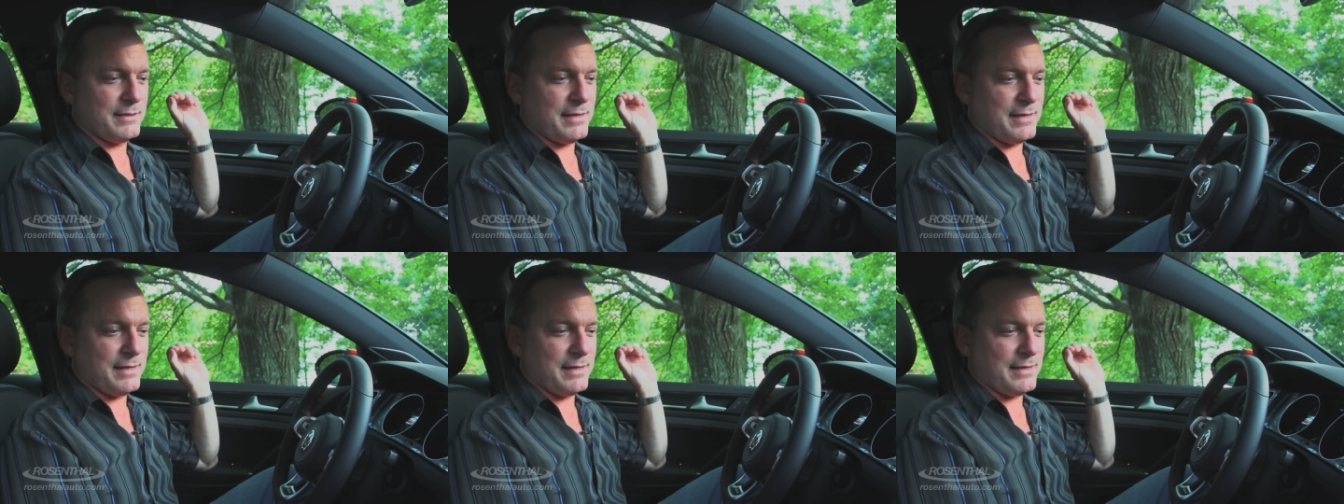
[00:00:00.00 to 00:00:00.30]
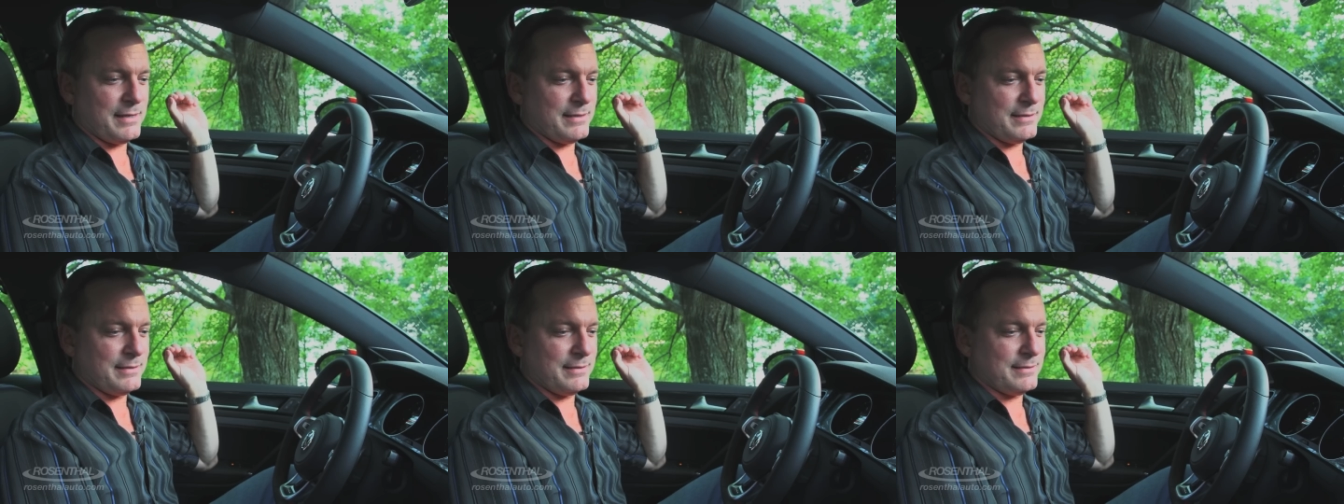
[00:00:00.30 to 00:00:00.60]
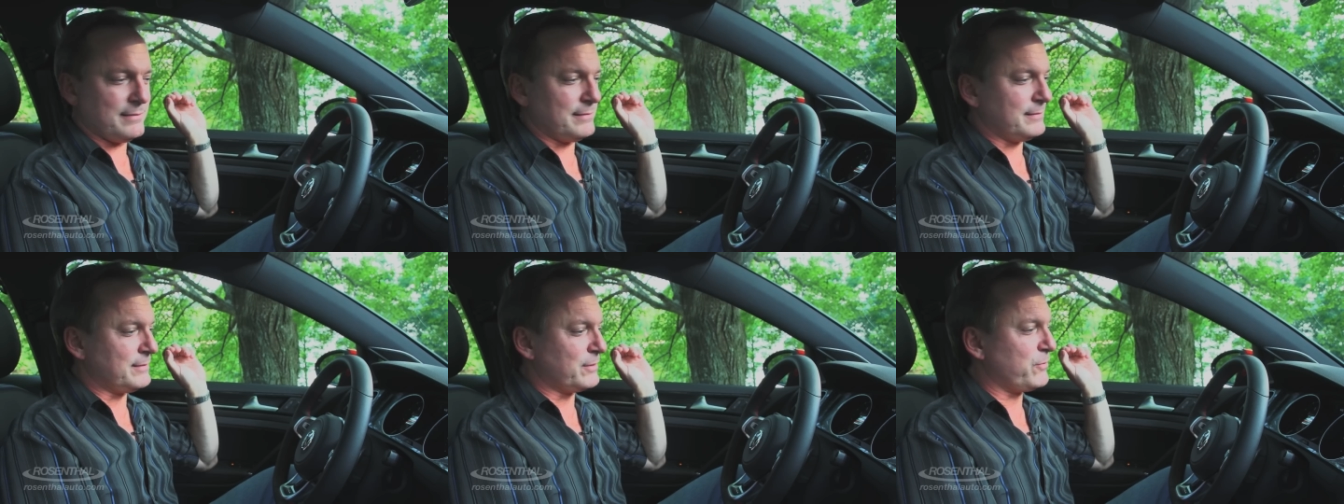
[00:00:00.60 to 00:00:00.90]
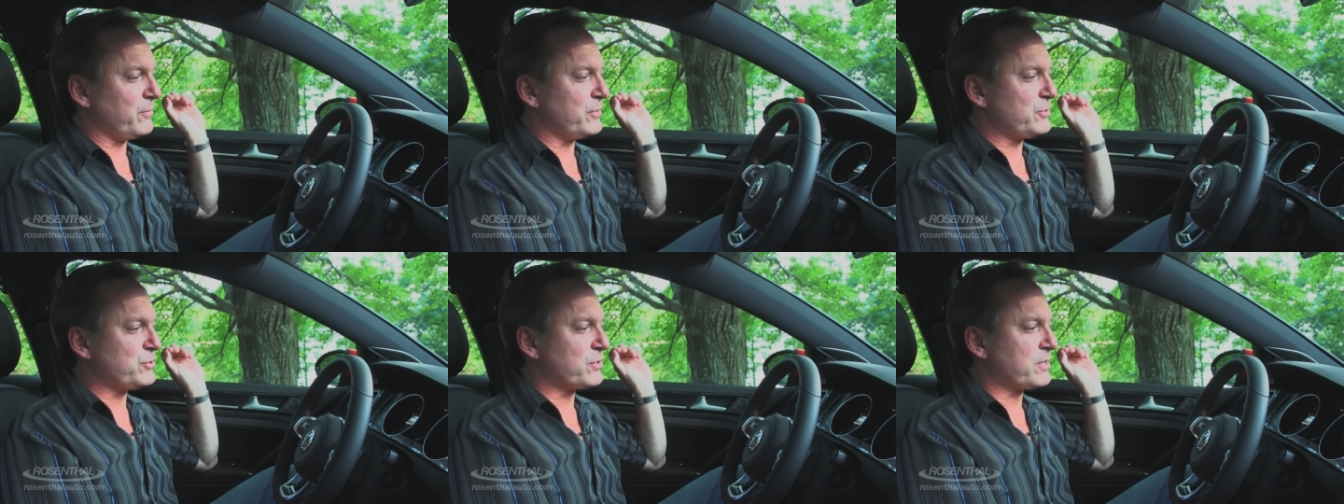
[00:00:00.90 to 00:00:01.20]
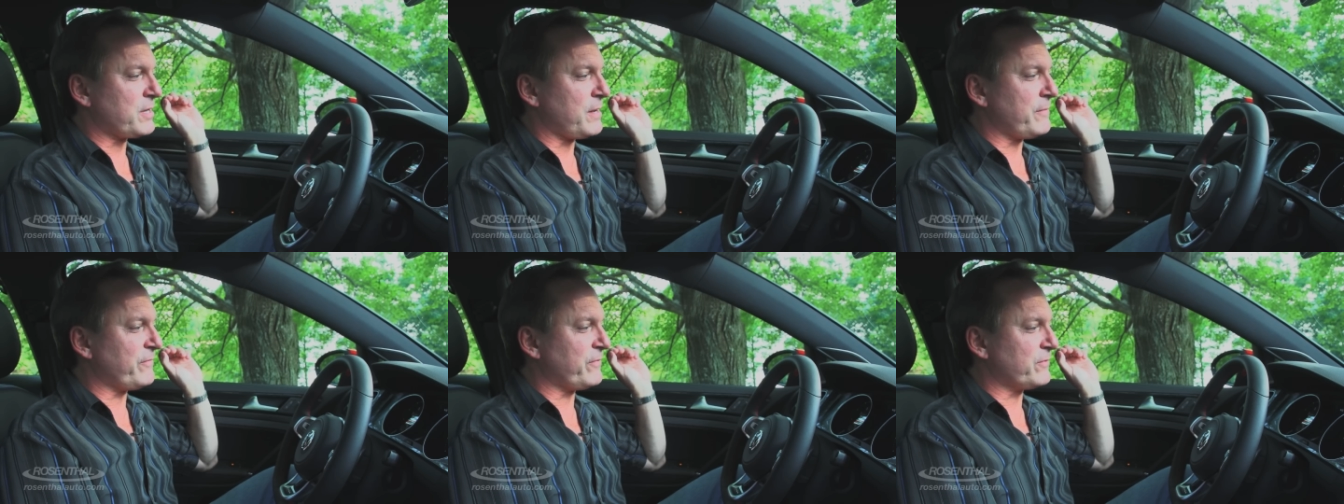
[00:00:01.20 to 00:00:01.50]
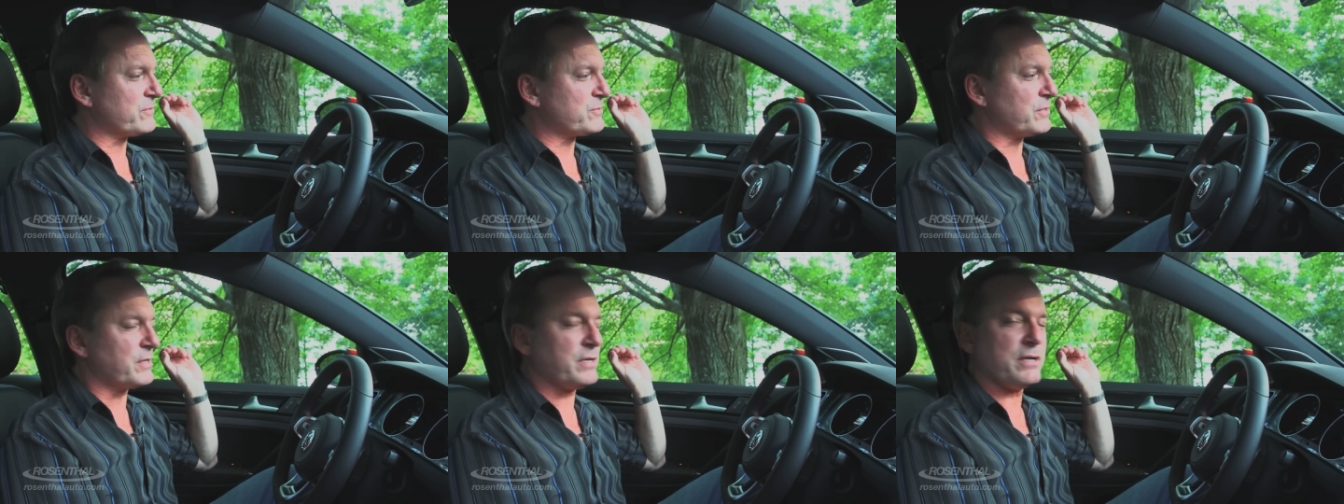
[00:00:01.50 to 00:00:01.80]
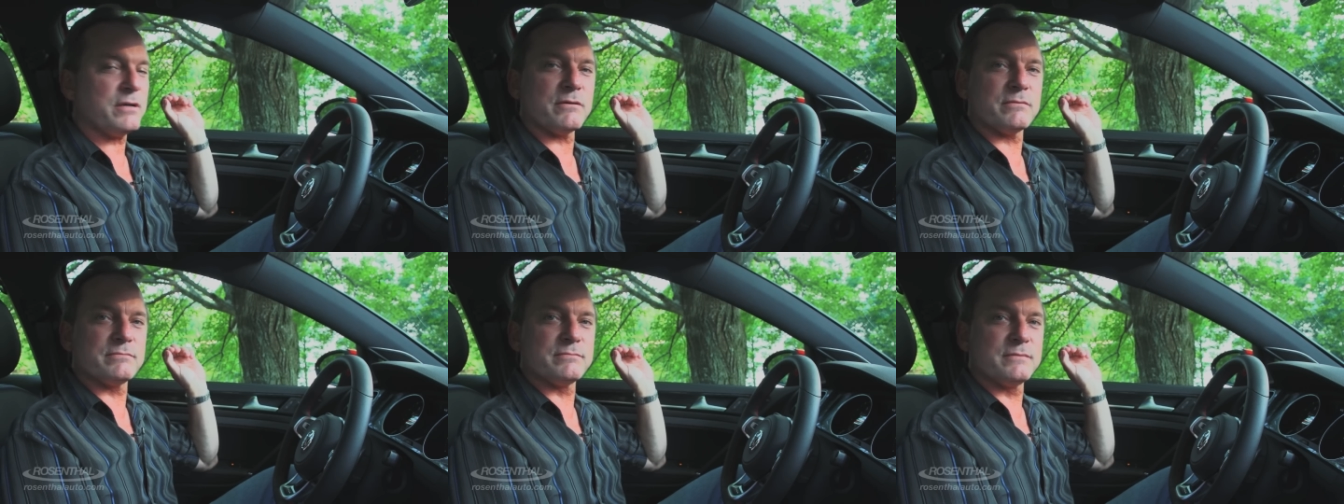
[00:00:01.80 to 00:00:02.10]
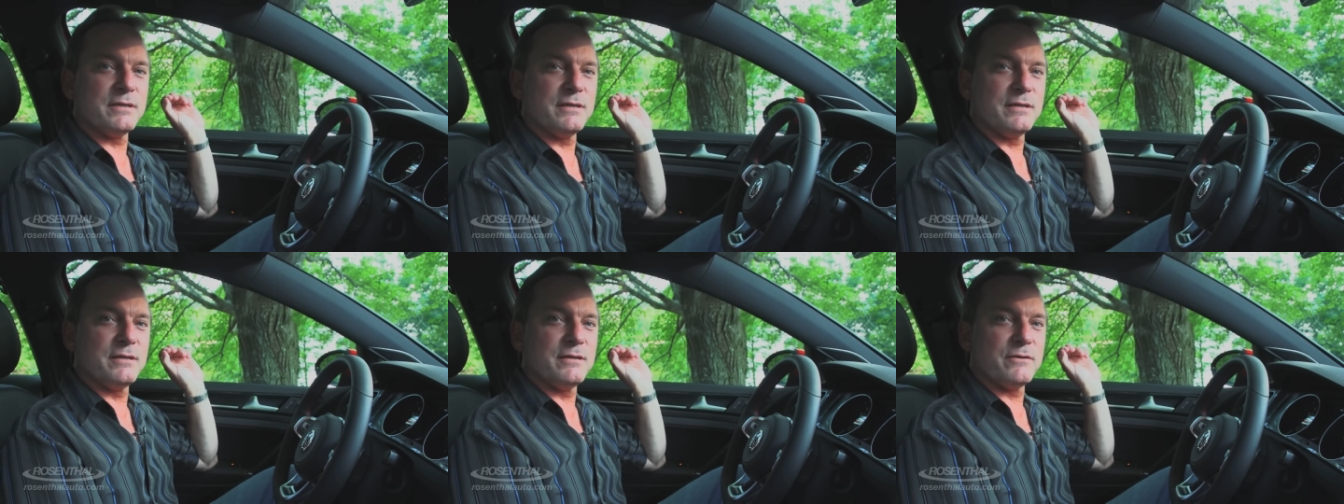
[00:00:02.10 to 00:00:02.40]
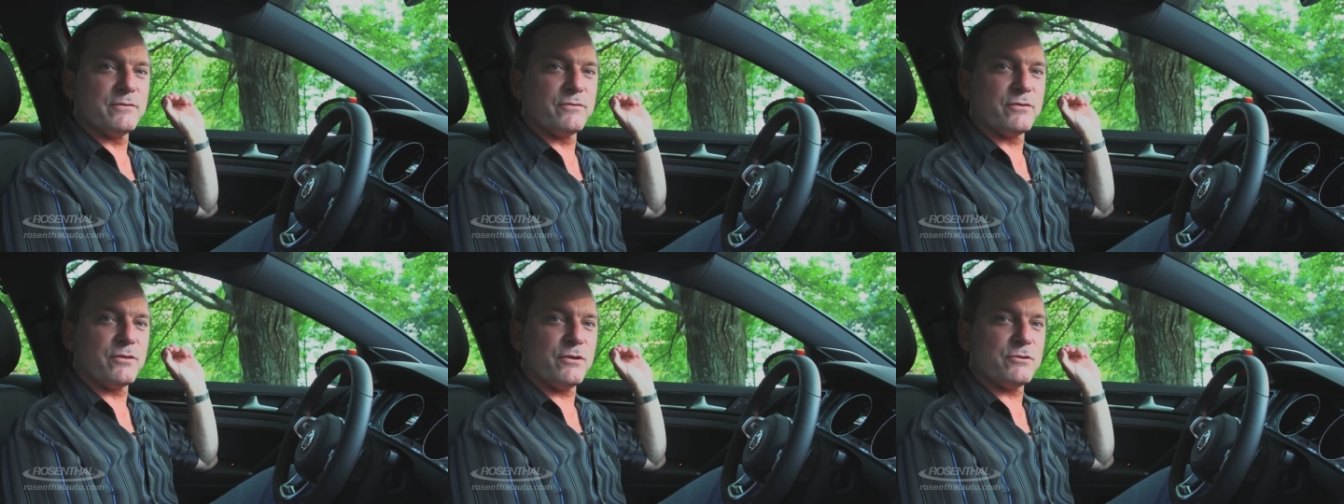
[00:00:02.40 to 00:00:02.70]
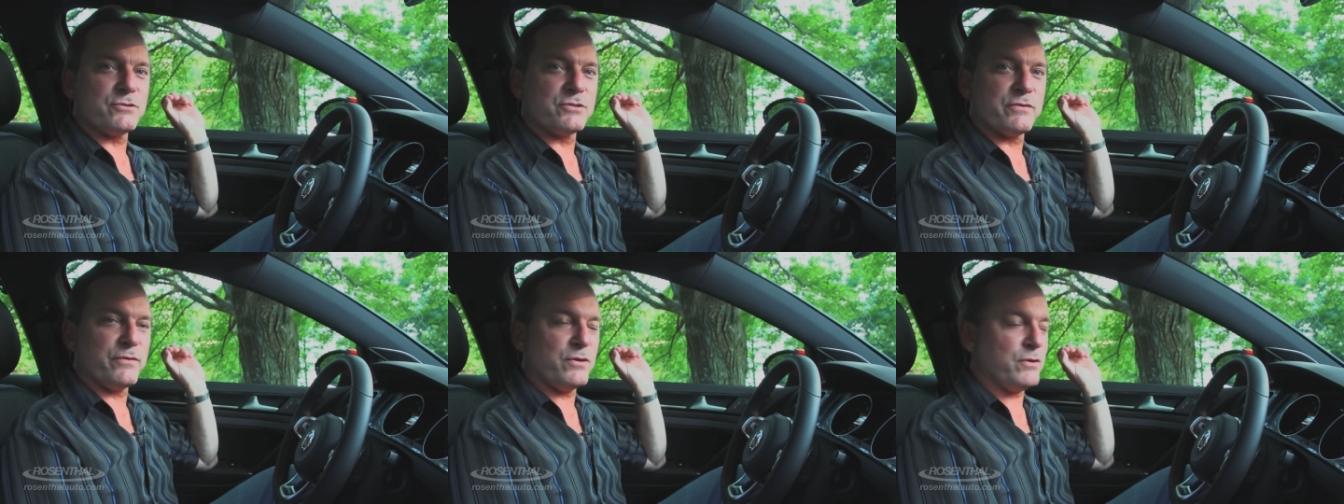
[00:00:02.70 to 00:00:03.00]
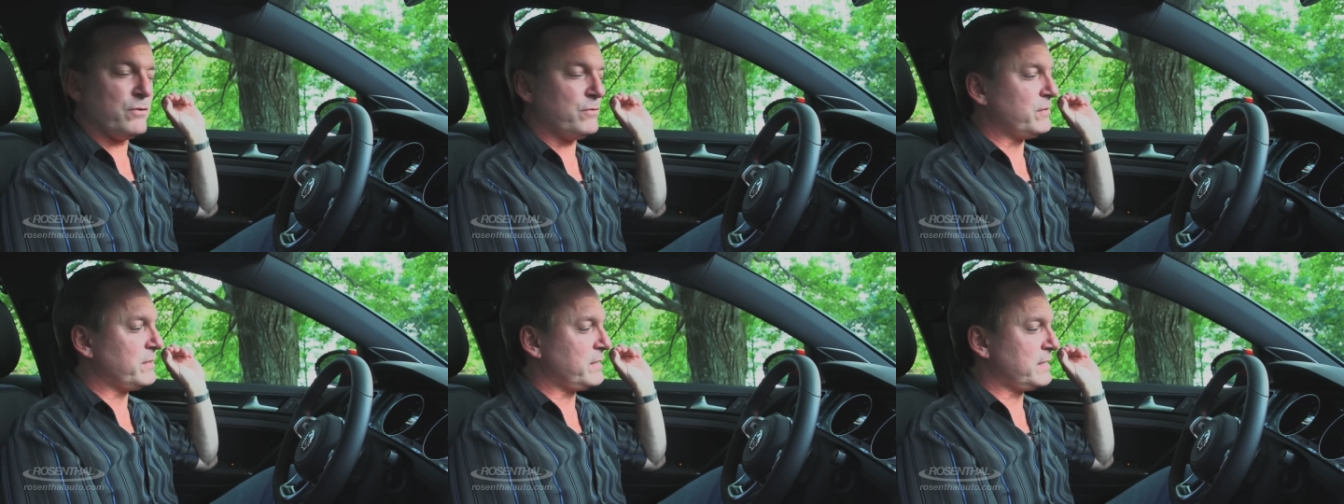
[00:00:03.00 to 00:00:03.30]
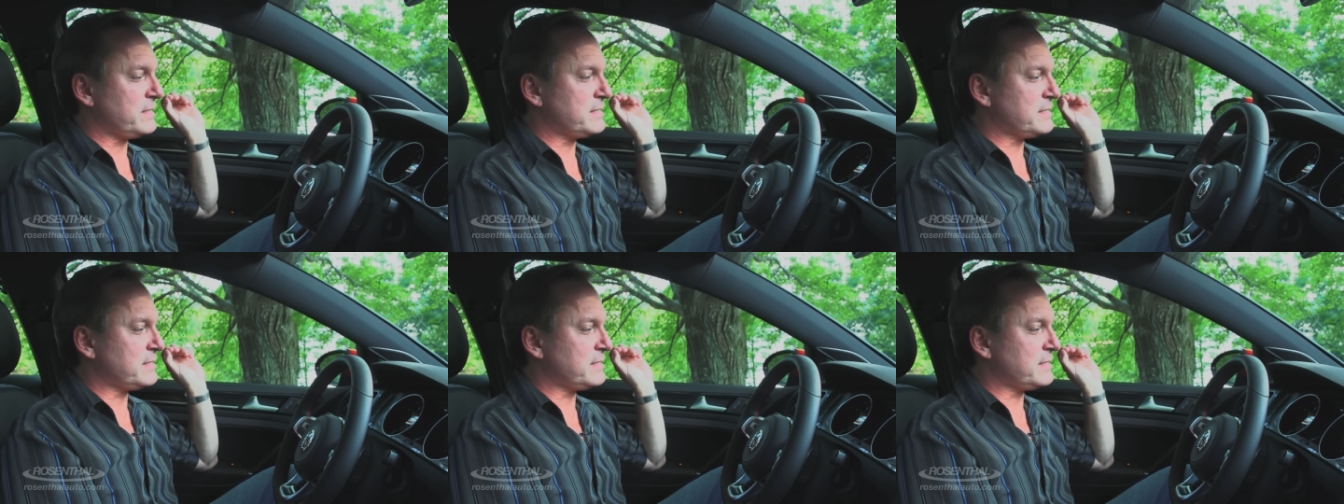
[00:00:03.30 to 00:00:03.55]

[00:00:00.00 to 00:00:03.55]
And the creature comforts are here for those of you that